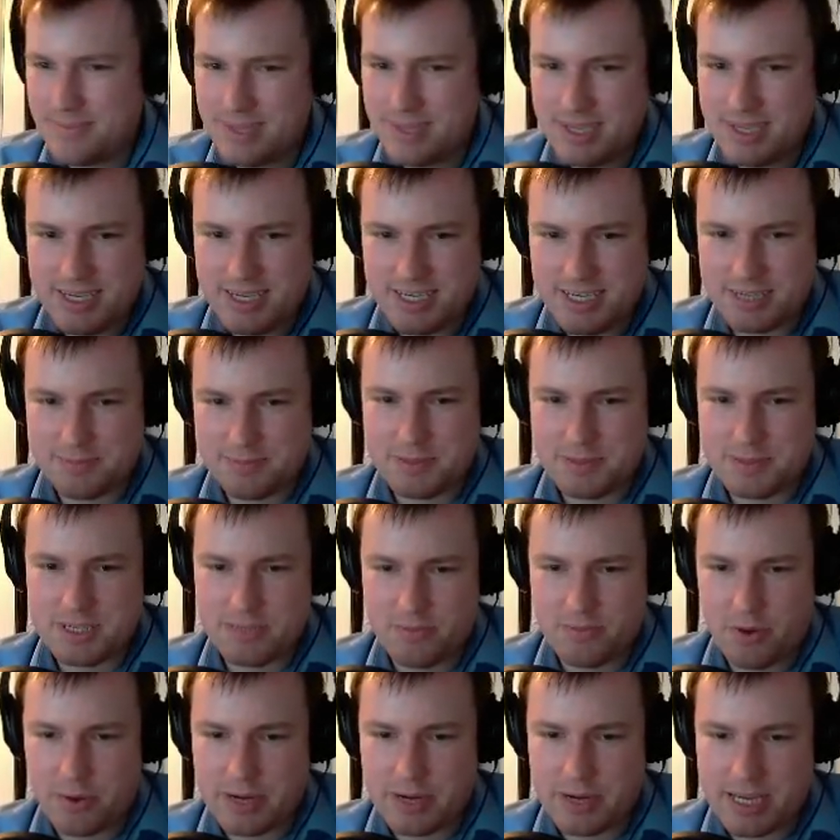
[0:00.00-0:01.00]
just because of
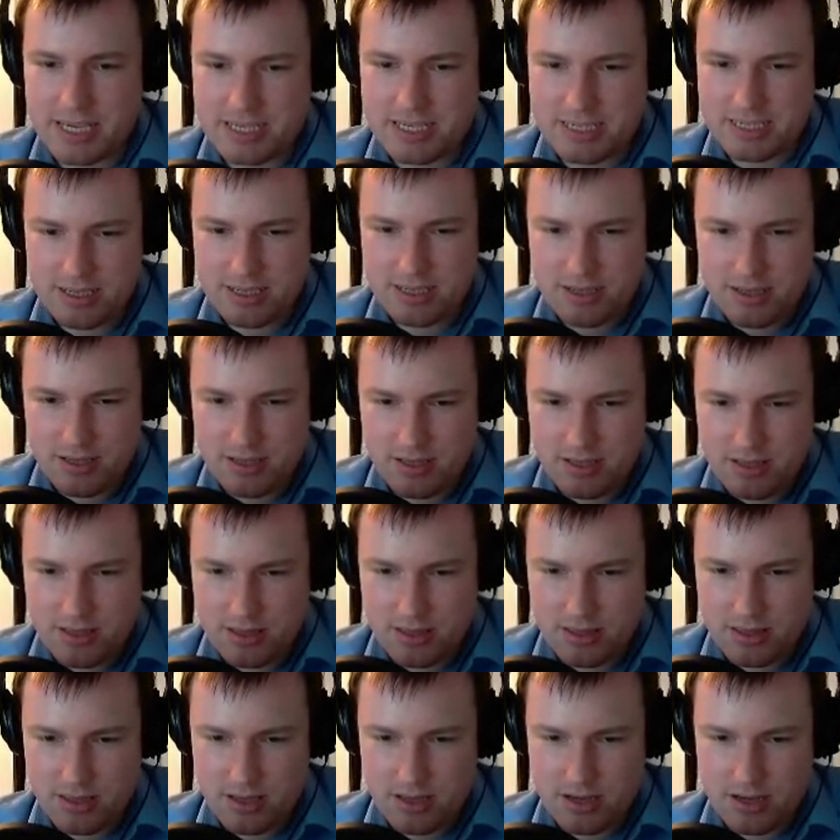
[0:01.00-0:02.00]
where it is.
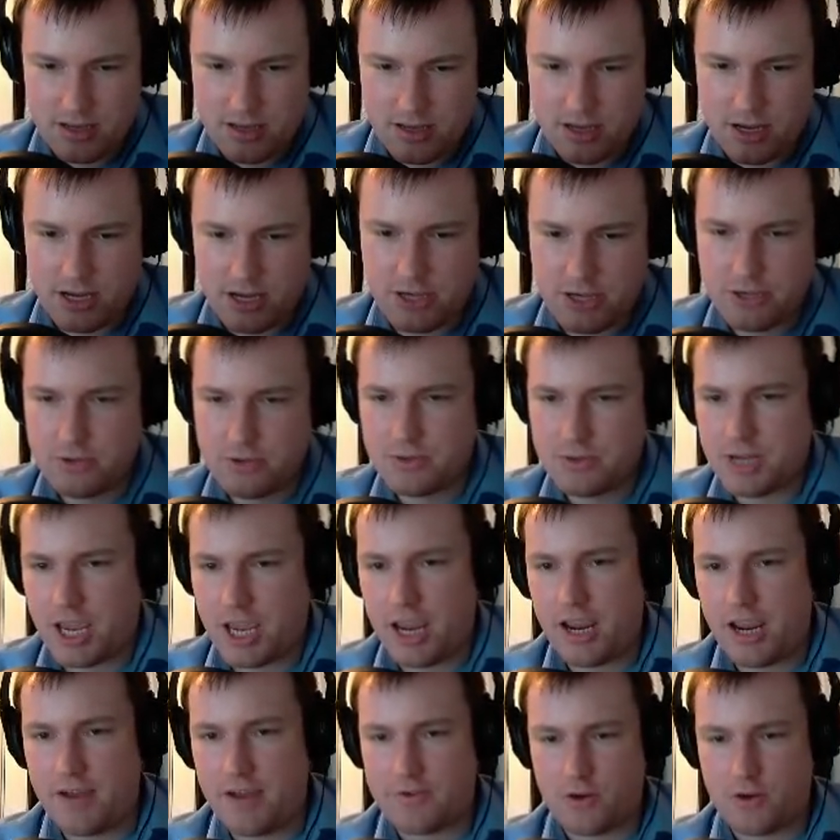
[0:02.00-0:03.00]
A new
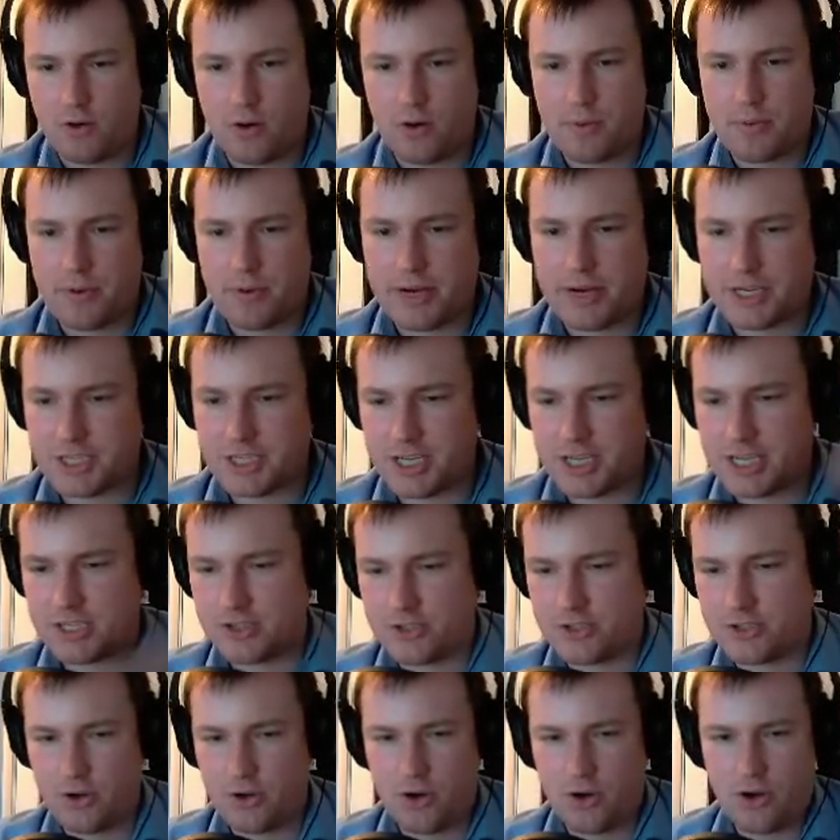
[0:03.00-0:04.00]
day of cooperation has
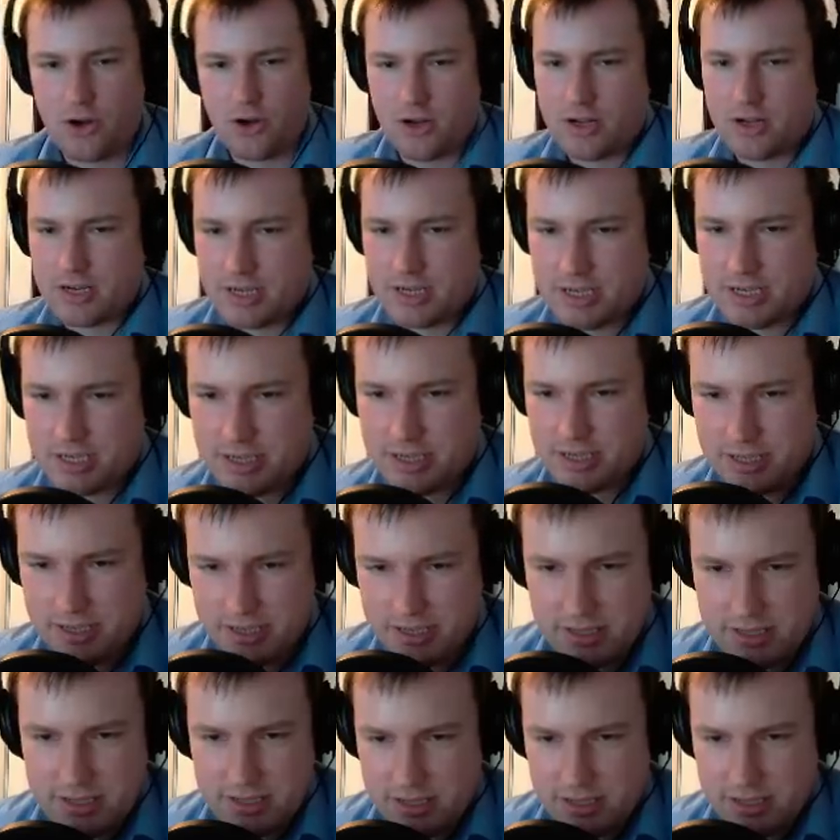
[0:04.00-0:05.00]
dawned.
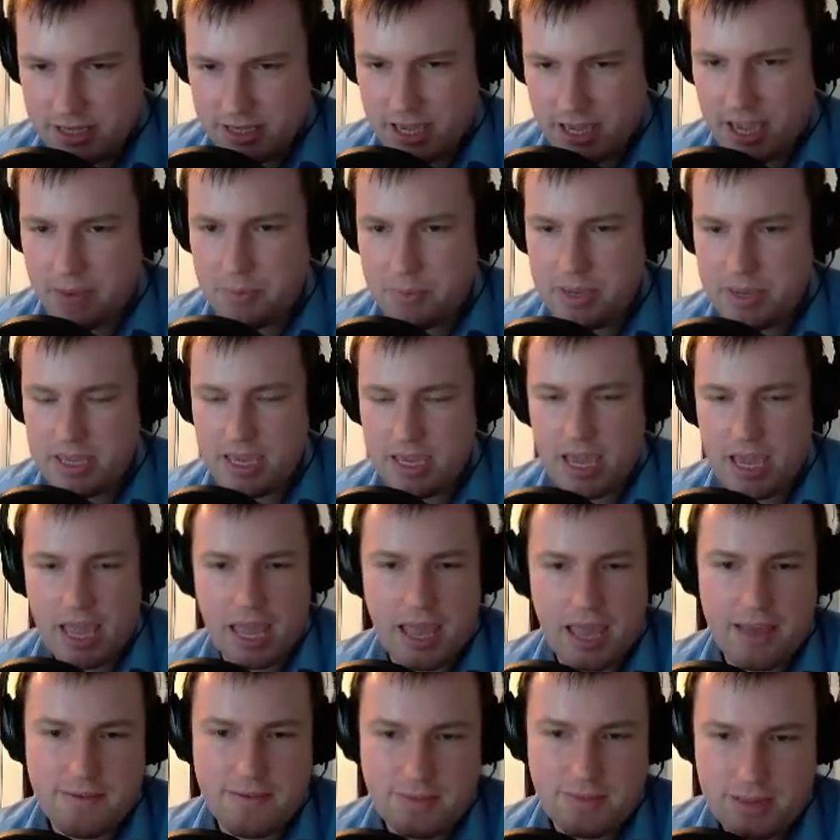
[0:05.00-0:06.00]
Okay, we
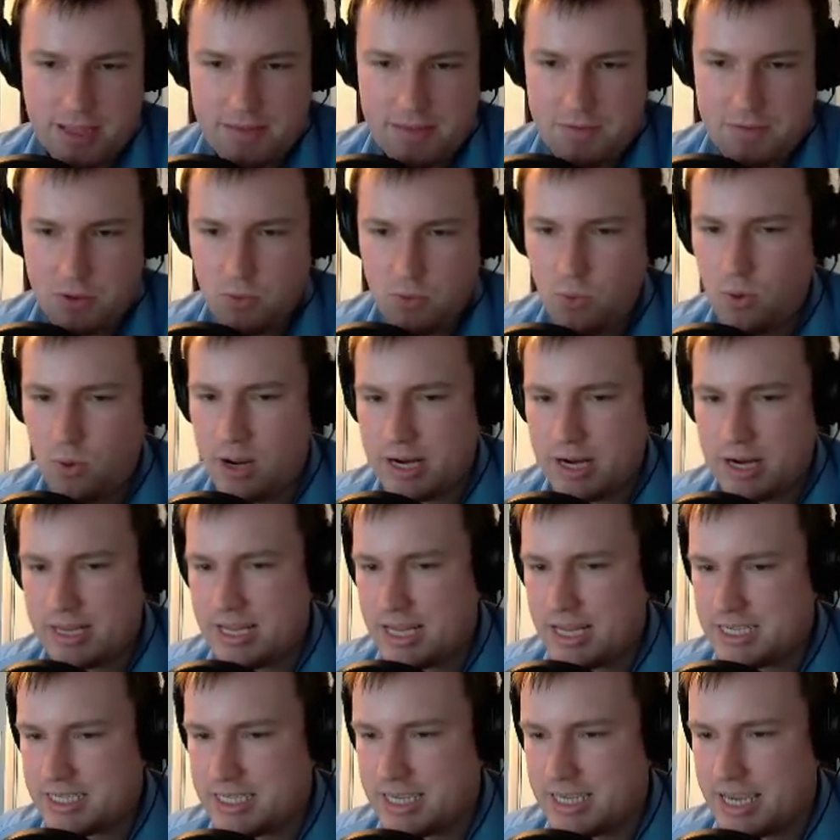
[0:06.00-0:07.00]
have level 1 in
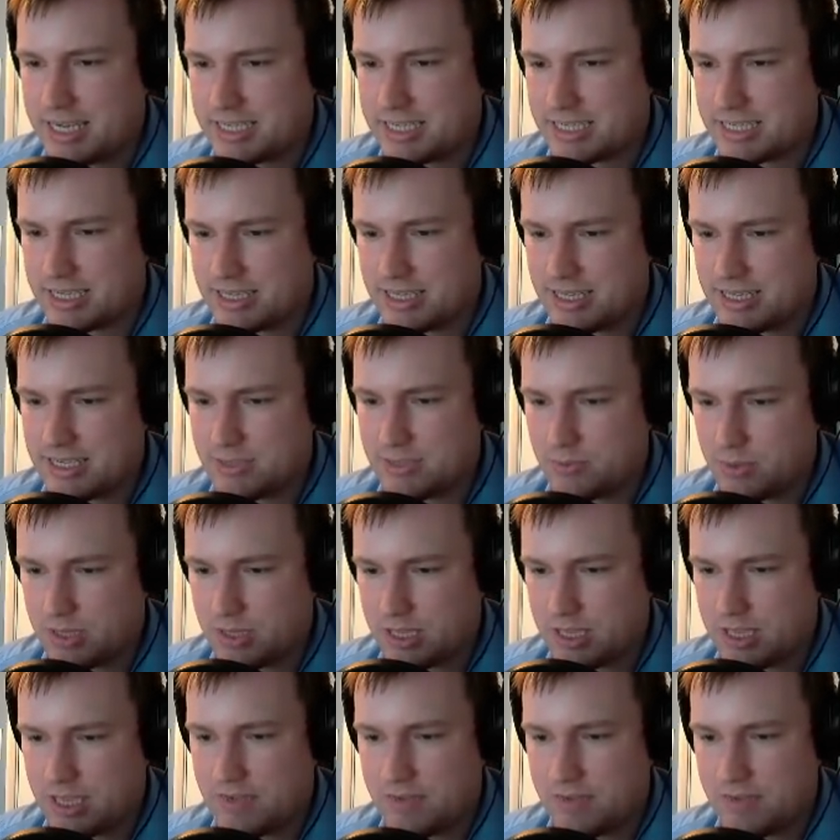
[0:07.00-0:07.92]
education. This will give